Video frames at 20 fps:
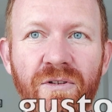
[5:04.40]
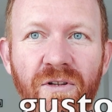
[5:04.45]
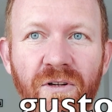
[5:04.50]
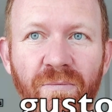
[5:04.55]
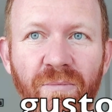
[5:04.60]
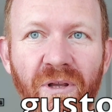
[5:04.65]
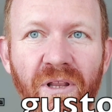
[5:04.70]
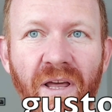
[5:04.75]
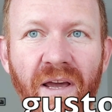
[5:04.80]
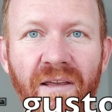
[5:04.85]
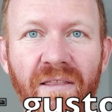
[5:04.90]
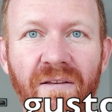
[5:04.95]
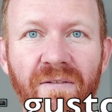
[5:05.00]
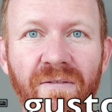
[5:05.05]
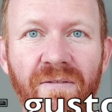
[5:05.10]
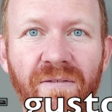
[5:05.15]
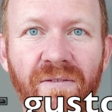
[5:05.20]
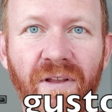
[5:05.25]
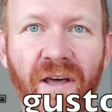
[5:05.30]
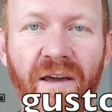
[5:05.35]
could be like the
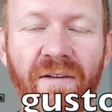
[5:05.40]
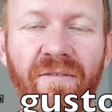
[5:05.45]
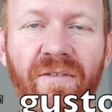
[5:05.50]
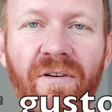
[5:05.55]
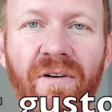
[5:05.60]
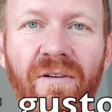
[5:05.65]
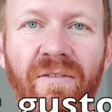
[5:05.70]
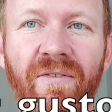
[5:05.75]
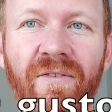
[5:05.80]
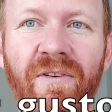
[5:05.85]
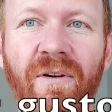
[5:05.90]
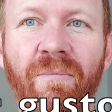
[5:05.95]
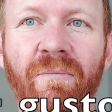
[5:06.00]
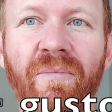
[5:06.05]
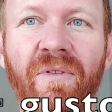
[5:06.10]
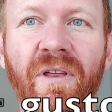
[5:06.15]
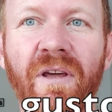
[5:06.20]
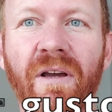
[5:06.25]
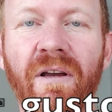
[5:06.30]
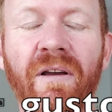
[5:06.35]
flavor of
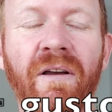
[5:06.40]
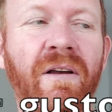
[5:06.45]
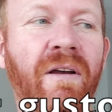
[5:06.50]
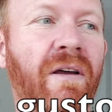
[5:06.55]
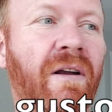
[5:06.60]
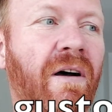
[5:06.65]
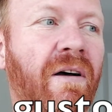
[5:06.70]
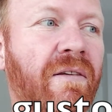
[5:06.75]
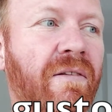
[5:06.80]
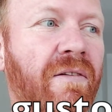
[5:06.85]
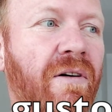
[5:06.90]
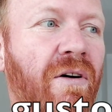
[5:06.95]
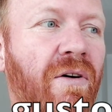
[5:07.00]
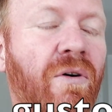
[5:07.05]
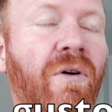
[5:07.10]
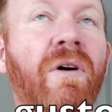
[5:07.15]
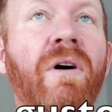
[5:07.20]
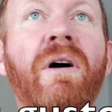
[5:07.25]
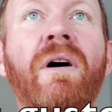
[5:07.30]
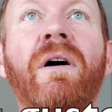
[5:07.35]
something. It
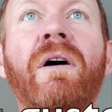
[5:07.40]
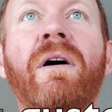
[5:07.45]
also,